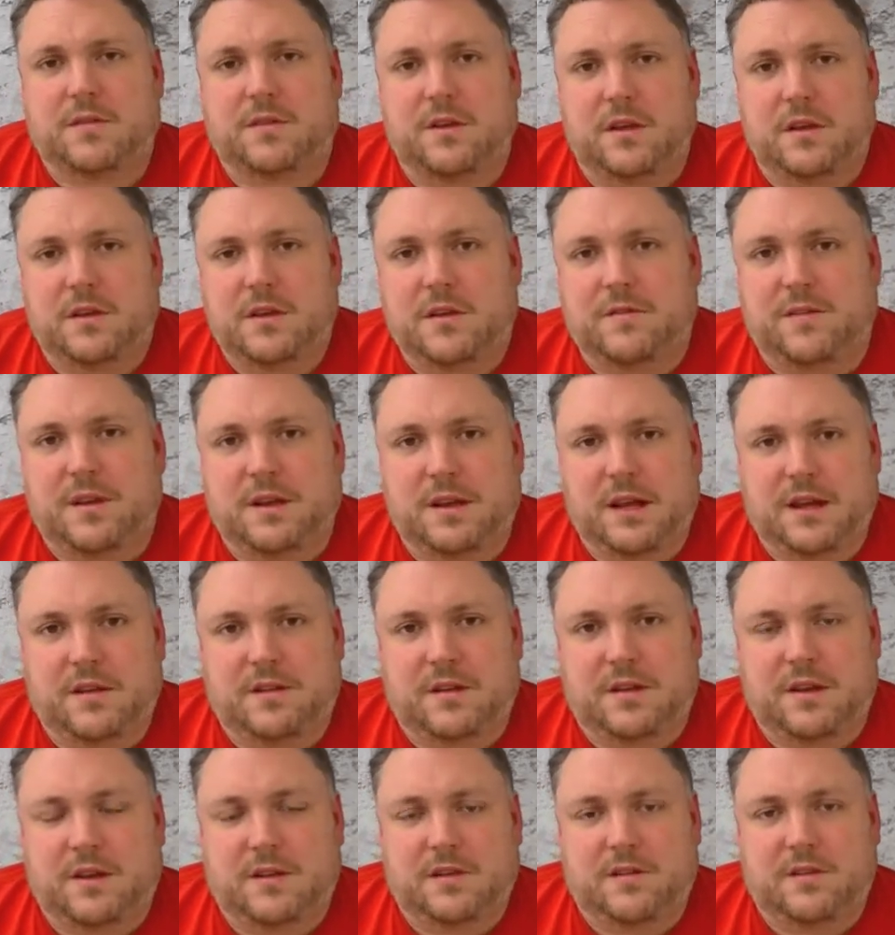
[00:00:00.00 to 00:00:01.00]
You know, you've
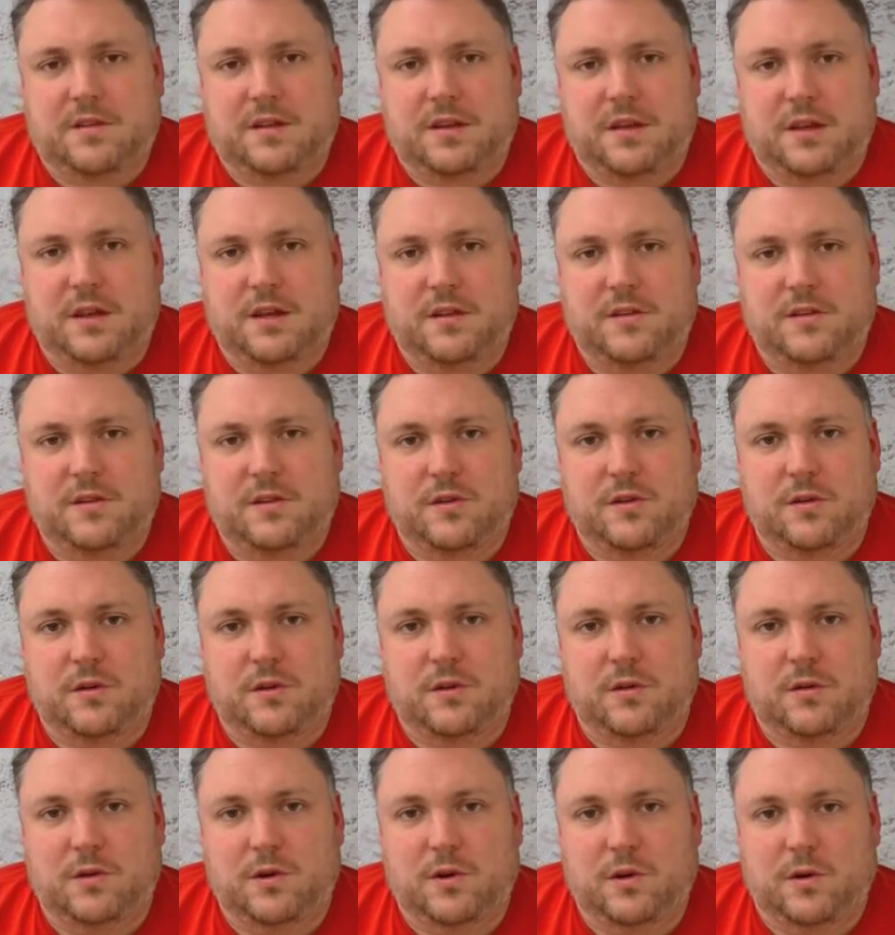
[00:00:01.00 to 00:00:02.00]
connected it to
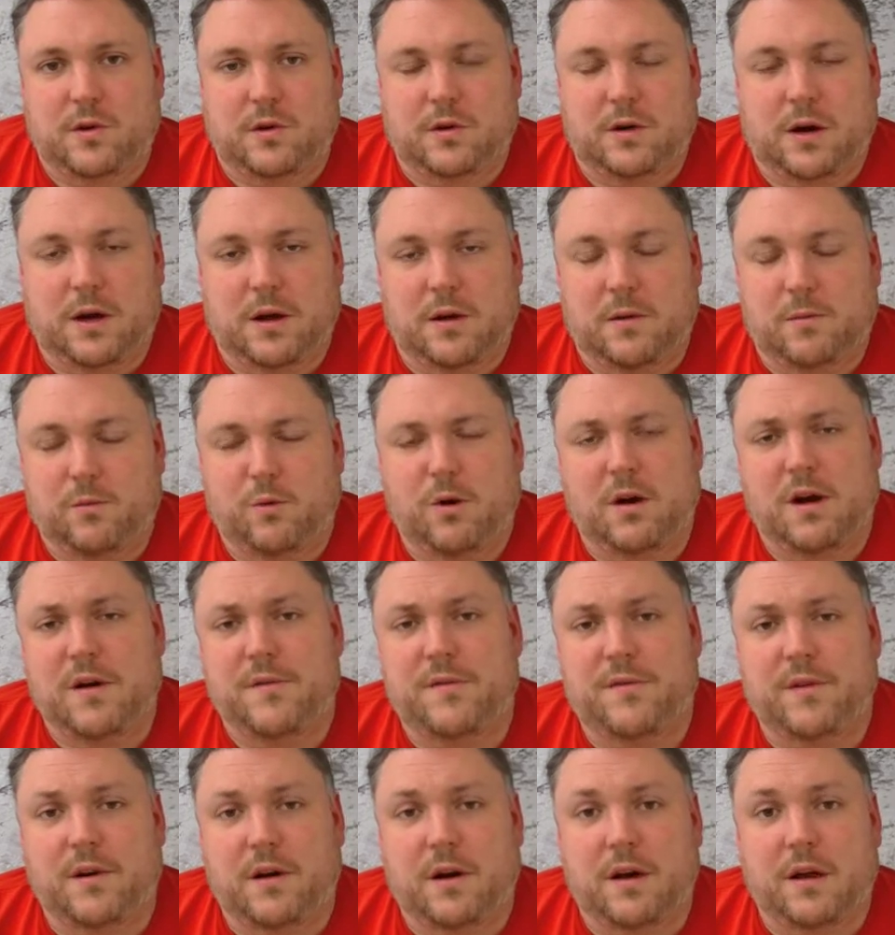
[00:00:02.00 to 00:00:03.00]
your home
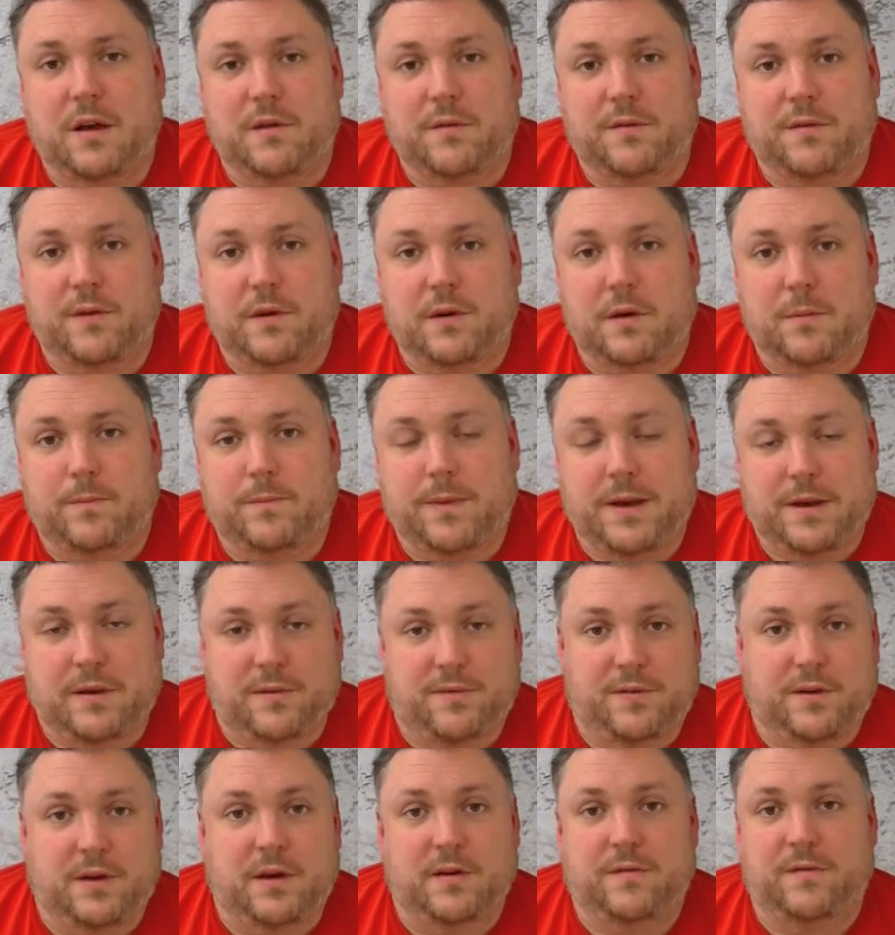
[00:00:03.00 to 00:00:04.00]
Wi-Fi for
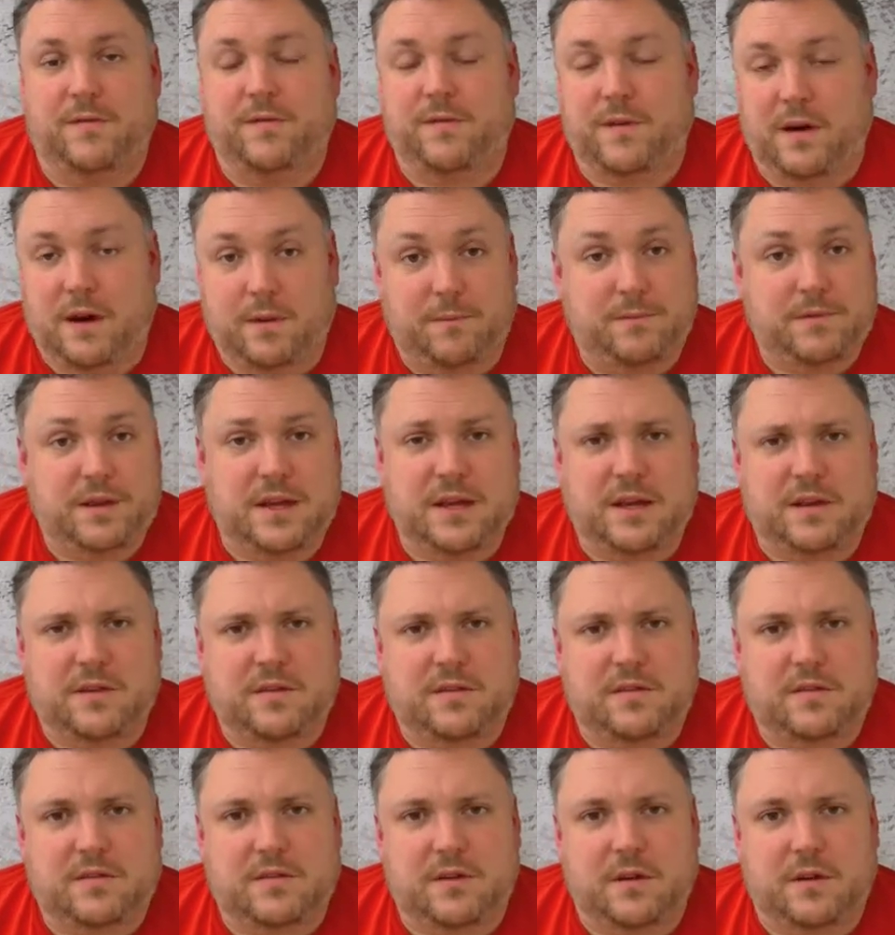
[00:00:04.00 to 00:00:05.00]
benefit of updates
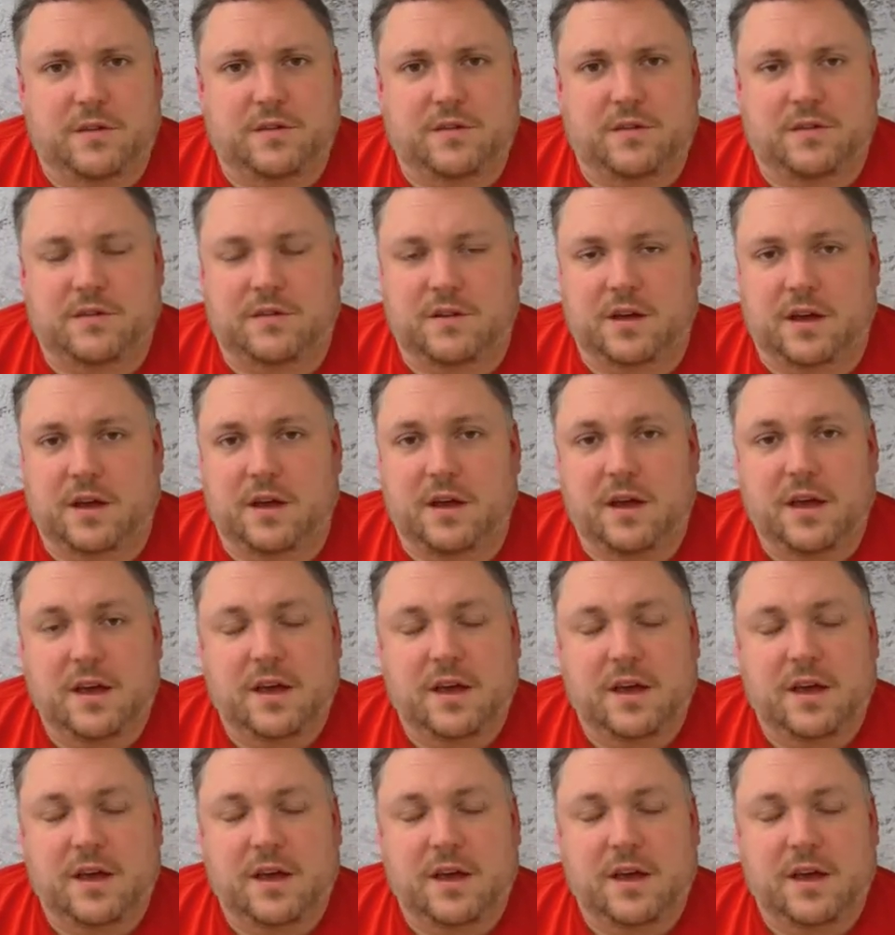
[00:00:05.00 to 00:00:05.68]
such as uh,